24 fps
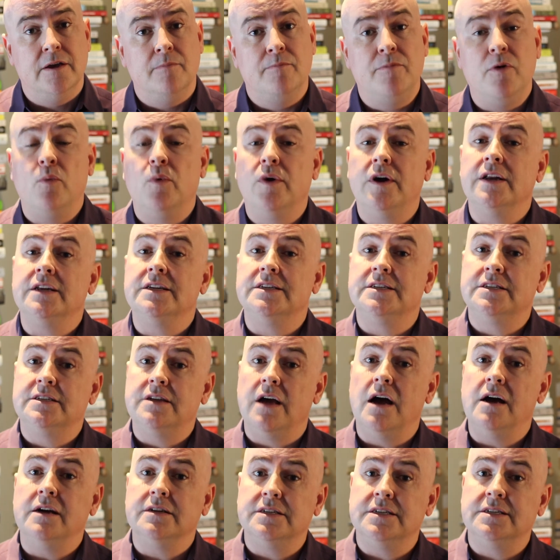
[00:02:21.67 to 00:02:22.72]
But we're going to
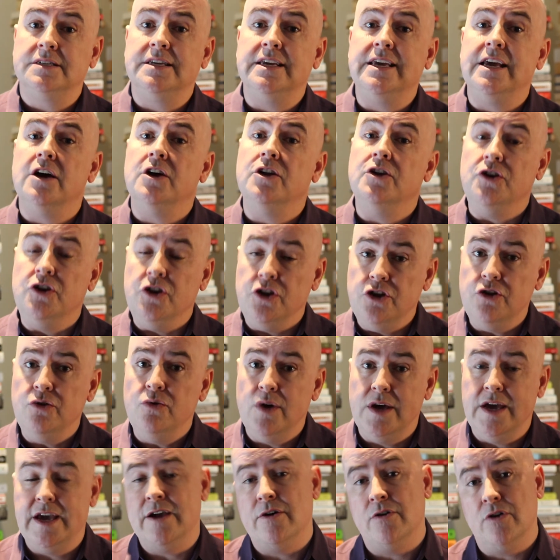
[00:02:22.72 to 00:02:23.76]
start to see a
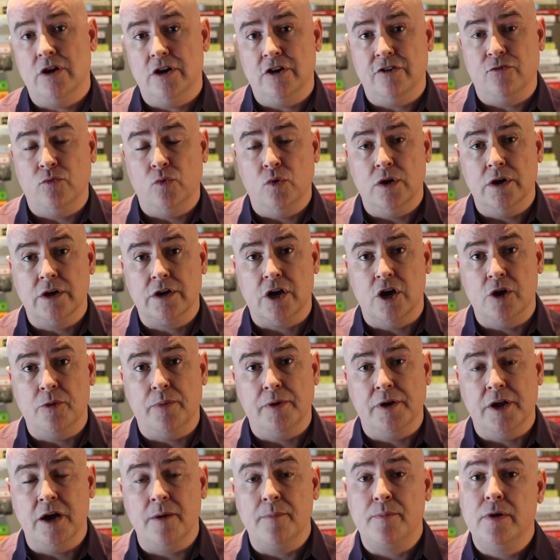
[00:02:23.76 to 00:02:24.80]
new era of work
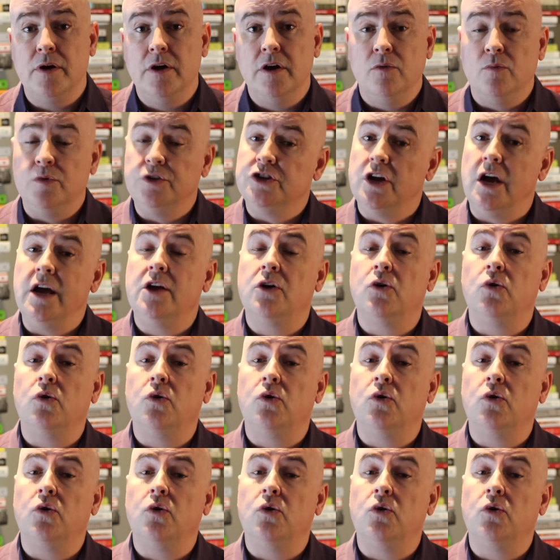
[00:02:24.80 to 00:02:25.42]
open up, which I